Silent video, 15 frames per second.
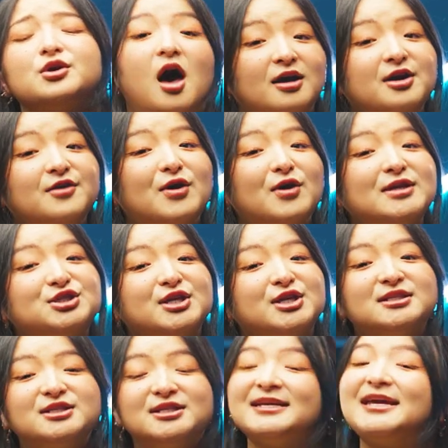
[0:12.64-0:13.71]
Audio voice
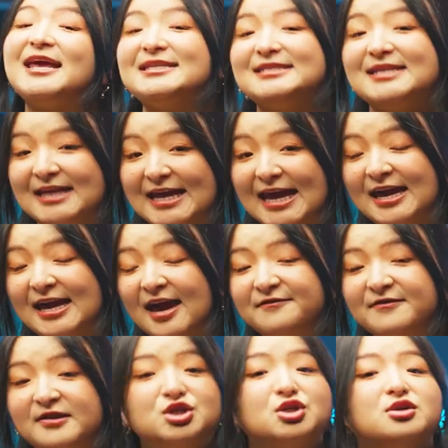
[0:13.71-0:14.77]
changing is an A I
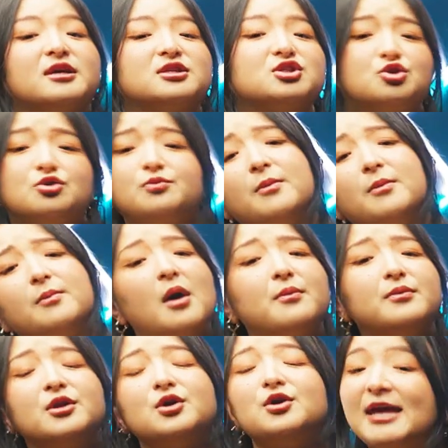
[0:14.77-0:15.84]
feature that's super
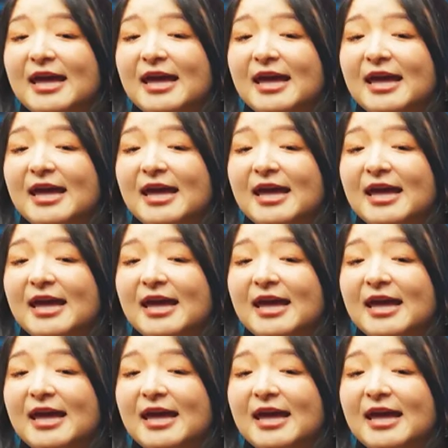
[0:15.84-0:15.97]
popular